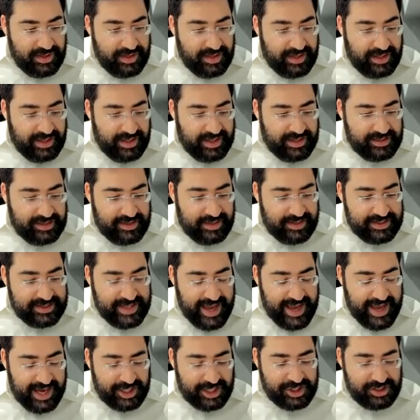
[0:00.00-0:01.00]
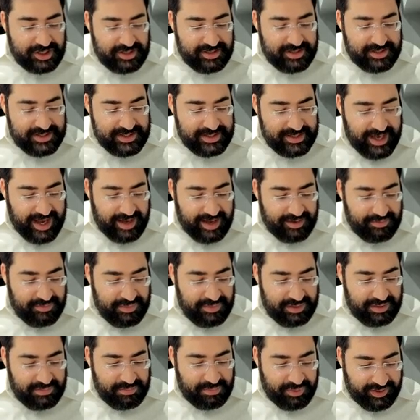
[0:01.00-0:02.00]
It does not
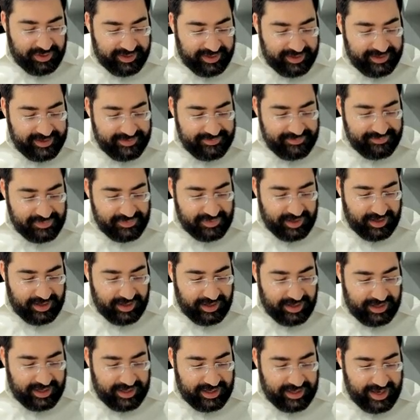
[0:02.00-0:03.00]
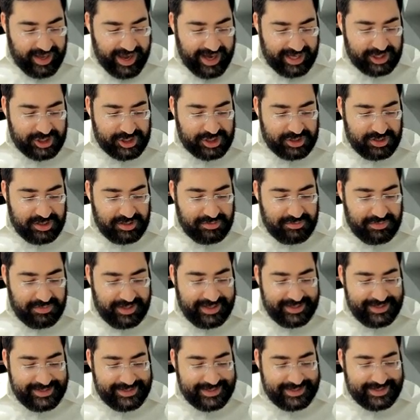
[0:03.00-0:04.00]
mean pig. And it actually
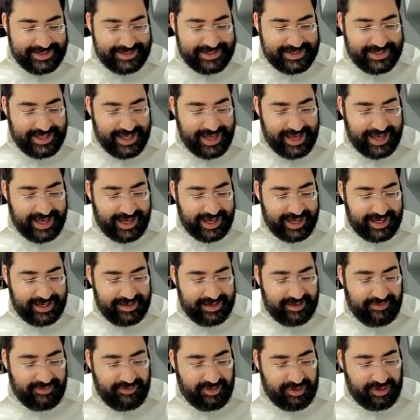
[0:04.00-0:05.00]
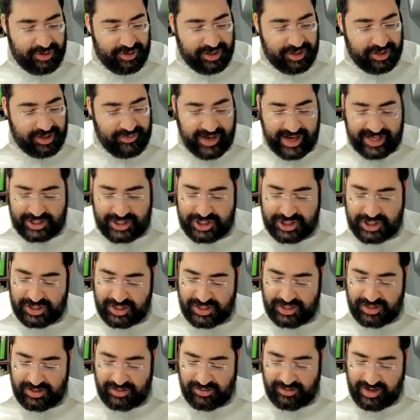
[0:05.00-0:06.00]
means instead, if you look in
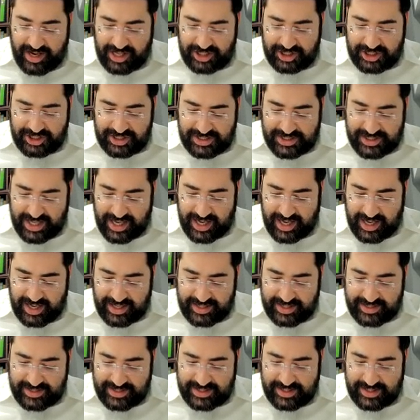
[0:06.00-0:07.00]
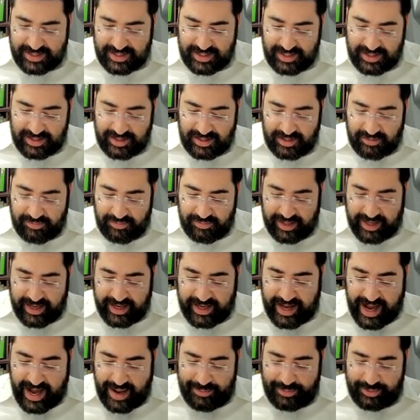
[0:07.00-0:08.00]
Rashi, Rashi says,
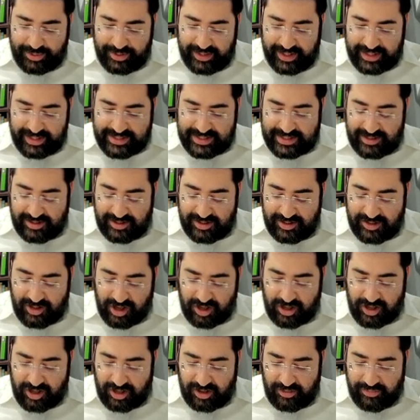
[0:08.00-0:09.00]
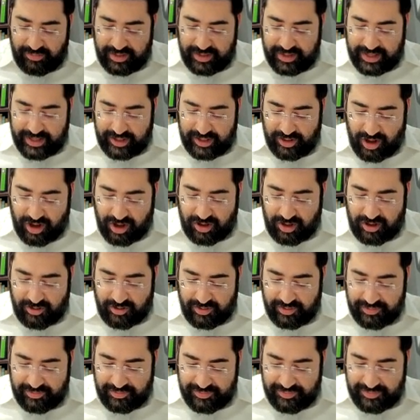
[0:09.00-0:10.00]
Mikable tzedakah min
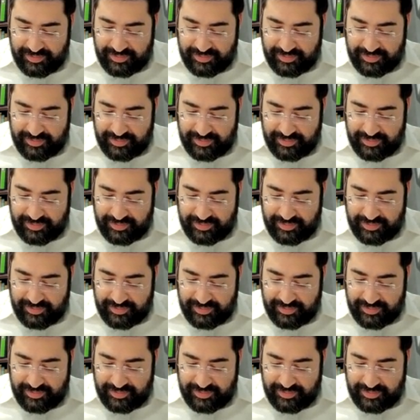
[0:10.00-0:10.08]
hanochrim.